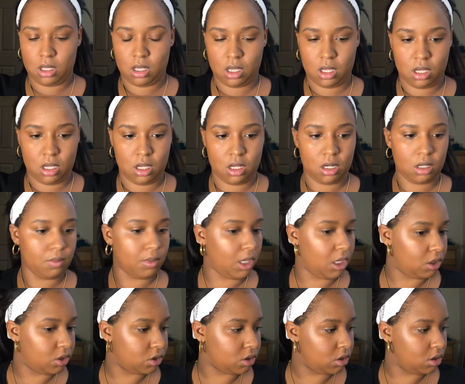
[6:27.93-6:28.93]
And I'm
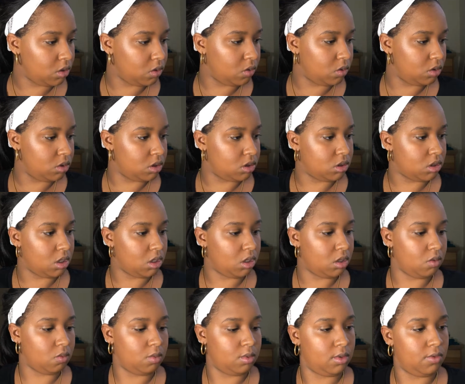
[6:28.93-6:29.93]
actually going to set
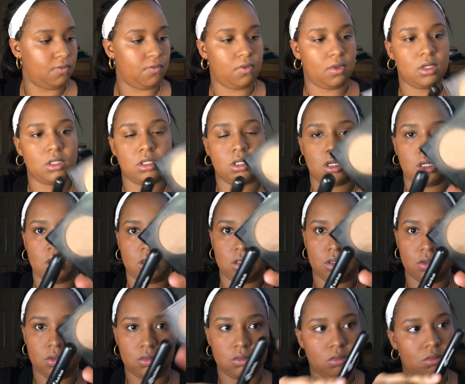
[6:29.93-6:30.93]
it with this
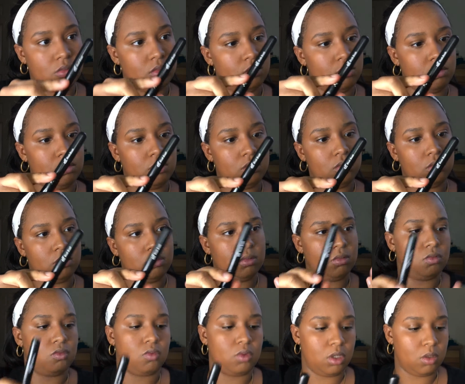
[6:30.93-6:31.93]
color.
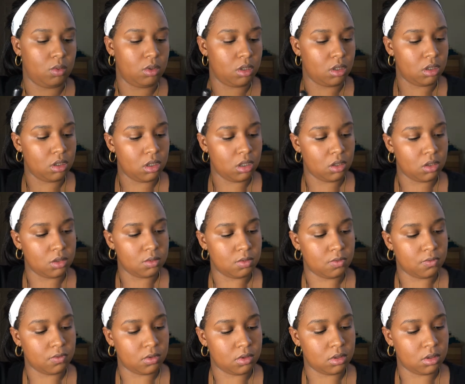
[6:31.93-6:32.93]
Wait, what color did I use
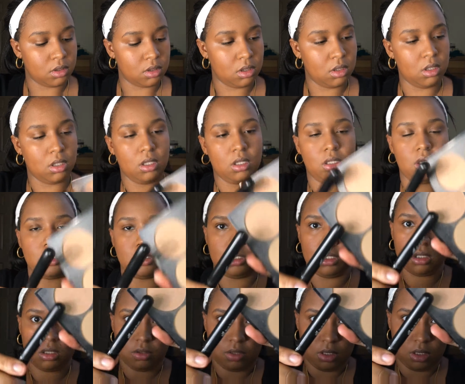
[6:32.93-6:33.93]
before? This
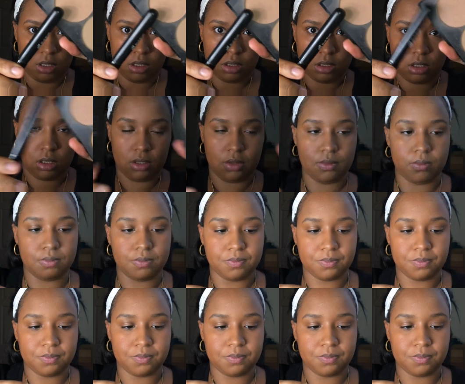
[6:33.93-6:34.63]
color right here, sorry.